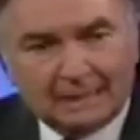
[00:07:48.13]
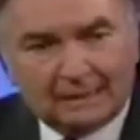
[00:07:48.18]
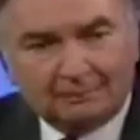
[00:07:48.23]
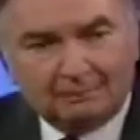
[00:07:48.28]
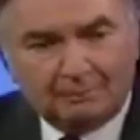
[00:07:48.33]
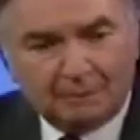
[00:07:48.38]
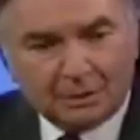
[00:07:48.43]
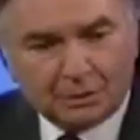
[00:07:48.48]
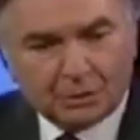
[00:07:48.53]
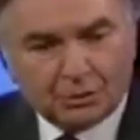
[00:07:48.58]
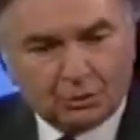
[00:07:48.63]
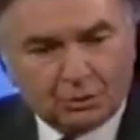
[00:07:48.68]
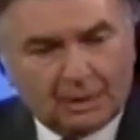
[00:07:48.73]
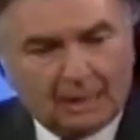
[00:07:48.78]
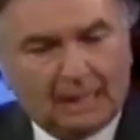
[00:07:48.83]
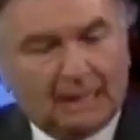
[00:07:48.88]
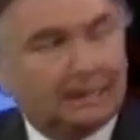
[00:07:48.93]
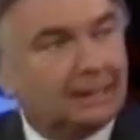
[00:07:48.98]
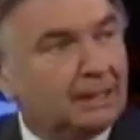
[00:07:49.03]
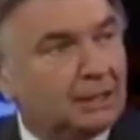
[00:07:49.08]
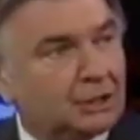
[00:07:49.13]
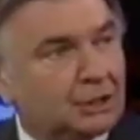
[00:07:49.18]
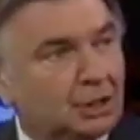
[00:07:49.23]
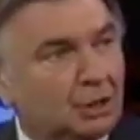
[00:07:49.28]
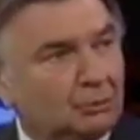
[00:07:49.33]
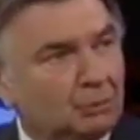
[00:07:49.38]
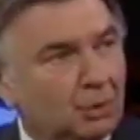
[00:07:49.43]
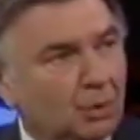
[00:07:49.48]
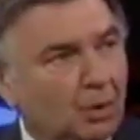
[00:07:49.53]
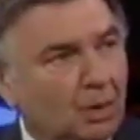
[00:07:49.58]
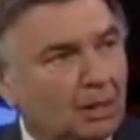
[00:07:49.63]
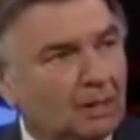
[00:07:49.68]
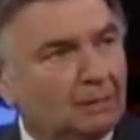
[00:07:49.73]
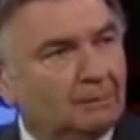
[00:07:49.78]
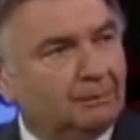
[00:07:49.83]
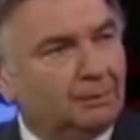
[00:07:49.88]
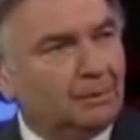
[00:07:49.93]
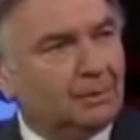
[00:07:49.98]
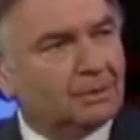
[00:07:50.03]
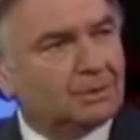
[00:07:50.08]
a person who's crazy
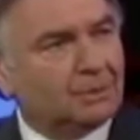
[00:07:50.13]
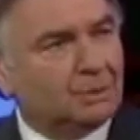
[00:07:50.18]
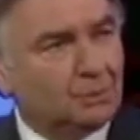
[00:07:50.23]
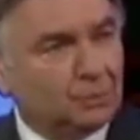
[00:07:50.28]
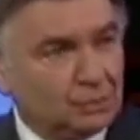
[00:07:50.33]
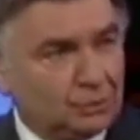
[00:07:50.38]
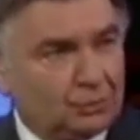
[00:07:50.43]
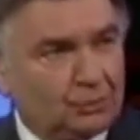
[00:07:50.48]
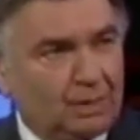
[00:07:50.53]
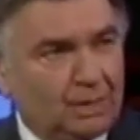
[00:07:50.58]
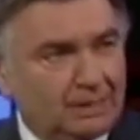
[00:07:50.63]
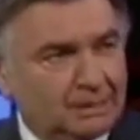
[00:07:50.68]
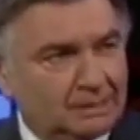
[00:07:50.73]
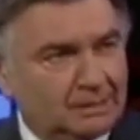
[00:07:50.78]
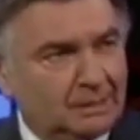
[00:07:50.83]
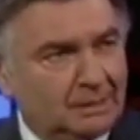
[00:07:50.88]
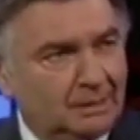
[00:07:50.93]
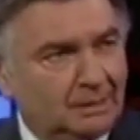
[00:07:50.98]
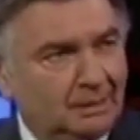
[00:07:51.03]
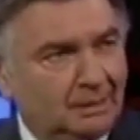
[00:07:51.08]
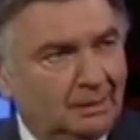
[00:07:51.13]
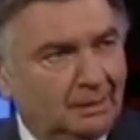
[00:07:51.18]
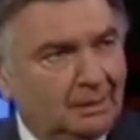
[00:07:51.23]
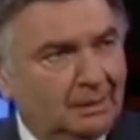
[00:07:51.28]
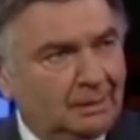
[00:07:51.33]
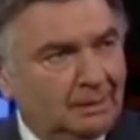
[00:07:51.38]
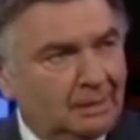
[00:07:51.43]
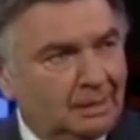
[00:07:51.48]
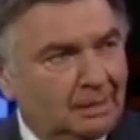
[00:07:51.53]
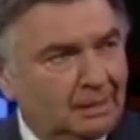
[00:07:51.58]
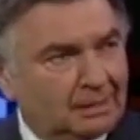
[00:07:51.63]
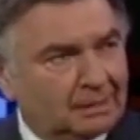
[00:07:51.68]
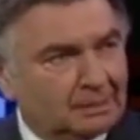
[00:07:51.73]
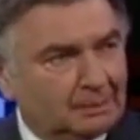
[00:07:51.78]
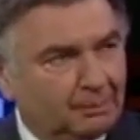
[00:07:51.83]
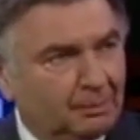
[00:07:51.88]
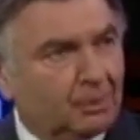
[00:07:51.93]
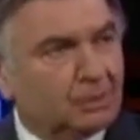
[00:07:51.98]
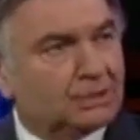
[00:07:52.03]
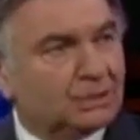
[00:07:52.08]
is a person of spirit. Because you
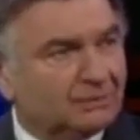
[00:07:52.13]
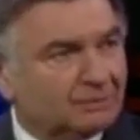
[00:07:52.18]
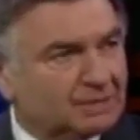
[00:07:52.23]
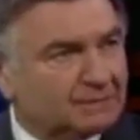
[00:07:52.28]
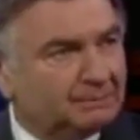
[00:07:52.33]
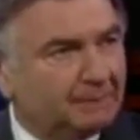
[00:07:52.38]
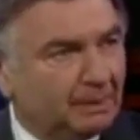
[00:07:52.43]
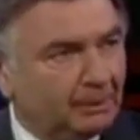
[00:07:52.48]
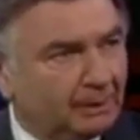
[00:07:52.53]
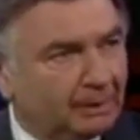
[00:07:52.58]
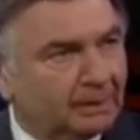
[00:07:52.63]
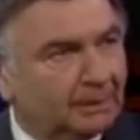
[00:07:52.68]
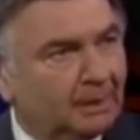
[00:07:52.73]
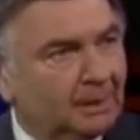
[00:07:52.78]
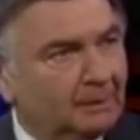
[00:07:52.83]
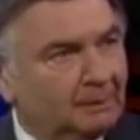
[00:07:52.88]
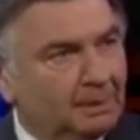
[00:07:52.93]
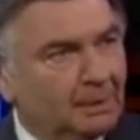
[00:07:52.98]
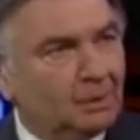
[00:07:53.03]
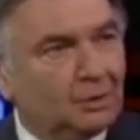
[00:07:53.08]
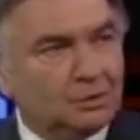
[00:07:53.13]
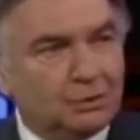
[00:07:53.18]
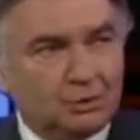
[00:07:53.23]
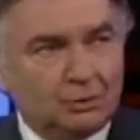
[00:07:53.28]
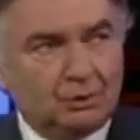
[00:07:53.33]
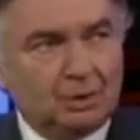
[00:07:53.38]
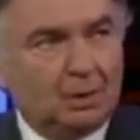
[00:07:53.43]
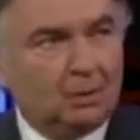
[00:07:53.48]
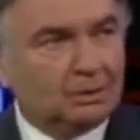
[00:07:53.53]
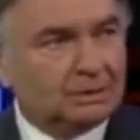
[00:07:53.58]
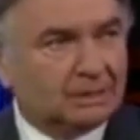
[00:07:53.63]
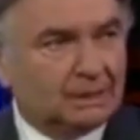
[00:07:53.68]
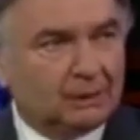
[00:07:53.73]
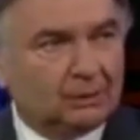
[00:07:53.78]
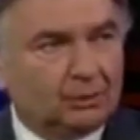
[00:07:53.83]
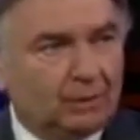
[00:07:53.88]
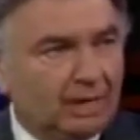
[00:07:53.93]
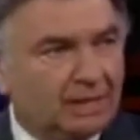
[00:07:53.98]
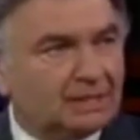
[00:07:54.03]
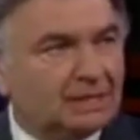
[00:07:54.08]
know it's the crazy people who are the
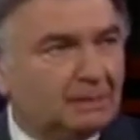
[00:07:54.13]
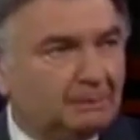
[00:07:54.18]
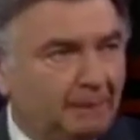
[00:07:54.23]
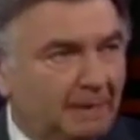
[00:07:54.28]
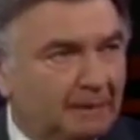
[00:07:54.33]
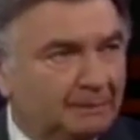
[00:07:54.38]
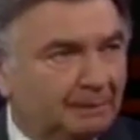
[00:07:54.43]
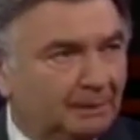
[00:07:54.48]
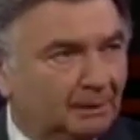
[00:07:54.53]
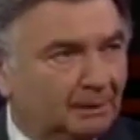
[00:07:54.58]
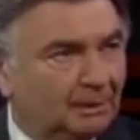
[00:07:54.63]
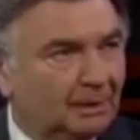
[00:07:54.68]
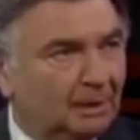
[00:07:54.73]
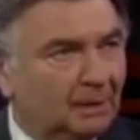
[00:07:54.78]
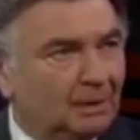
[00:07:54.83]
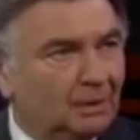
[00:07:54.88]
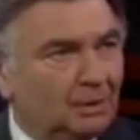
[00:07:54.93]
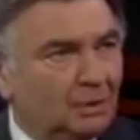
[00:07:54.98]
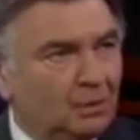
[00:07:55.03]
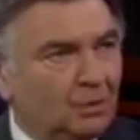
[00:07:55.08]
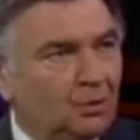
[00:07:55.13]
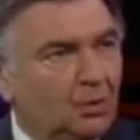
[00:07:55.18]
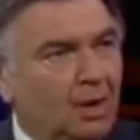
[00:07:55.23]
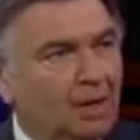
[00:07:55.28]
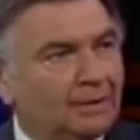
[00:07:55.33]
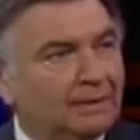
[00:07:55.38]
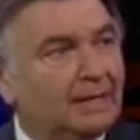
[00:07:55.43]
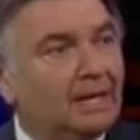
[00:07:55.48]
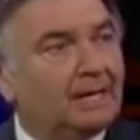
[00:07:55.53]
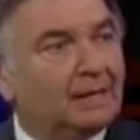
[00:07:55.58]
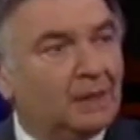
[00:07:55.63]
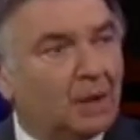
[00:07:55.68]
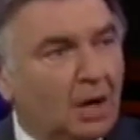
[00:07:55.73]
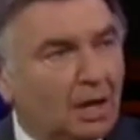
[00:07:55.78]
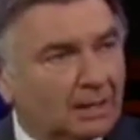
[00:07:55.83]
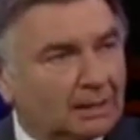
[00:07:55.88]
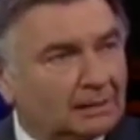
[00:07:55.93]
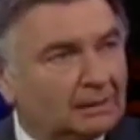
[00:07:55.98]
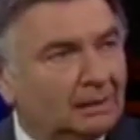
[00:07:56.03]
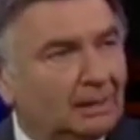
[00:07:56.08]
iconoclasts. They challenge the status
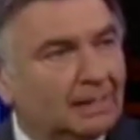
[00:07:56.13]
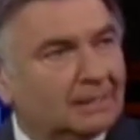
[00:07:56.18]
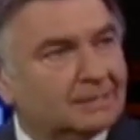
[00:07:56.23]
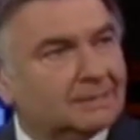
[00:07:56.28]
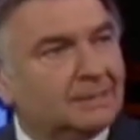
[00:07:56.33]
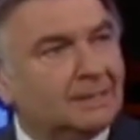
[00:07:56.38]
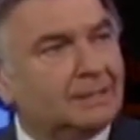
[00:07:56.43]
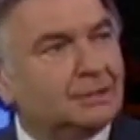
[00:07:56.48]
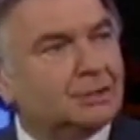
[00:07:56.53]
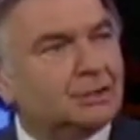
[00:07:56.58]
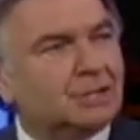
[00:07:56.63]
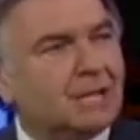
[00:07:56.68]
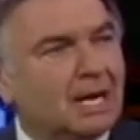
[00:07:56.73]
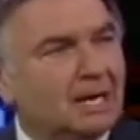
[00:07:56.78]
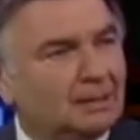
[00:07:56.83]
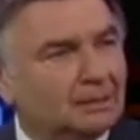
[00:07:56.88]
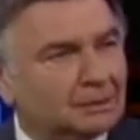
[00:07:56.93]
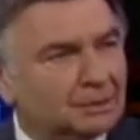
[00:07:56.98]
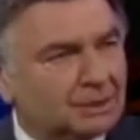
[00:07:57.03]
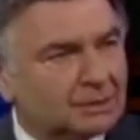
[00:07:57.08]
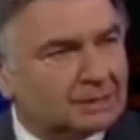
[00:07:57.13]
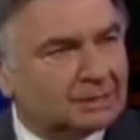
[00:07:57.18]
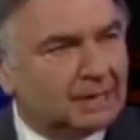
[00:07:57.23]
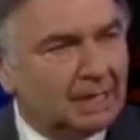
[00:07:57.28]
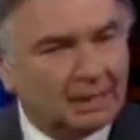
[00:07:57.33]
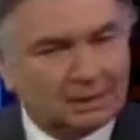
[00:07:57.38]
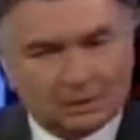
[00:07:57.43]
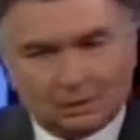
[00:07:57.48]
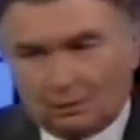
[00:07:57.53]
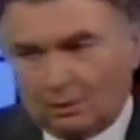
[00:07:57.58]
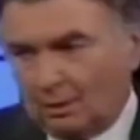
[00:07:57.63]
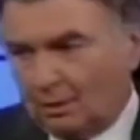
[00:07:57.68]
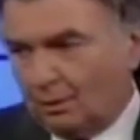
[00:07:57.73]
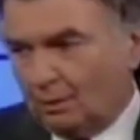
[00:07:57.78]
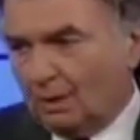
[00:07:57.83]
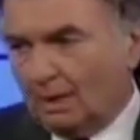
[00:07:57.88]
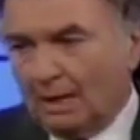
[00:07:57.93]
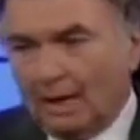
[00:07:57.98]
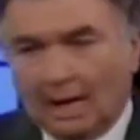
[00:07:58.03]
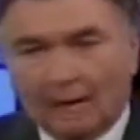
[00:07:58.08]
quo. I wish we had more crazy people like
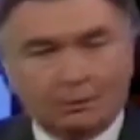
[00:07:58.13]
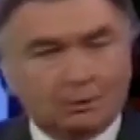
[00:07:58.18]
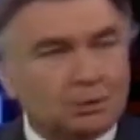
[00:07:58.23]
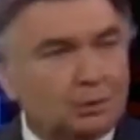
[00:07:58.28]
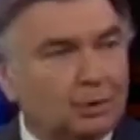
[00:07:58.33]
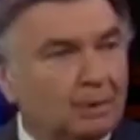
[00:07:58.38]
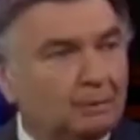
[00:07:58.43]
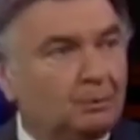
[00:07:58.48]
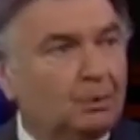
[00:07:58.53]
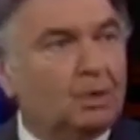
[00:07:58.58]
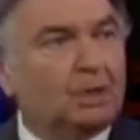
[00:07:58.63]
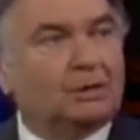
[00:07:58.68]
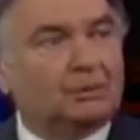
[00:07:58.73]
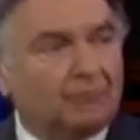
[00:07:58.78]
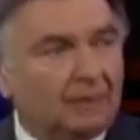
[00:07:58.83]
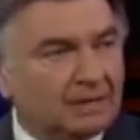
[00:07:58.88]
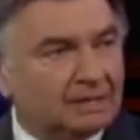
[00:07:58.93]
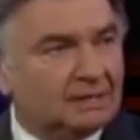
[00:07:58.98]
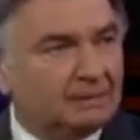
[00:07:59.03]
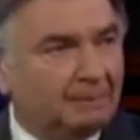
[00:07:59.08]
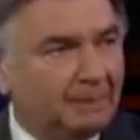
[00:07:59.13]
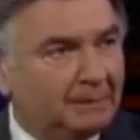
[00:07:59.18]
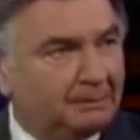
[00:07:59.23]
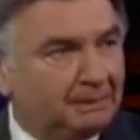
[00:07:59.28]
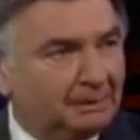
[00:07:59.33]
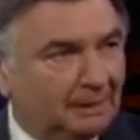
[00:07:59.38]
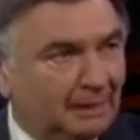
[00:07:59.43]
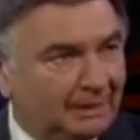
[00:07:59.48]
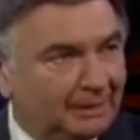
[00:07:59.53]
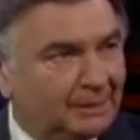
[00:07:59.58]
you who are standing with us.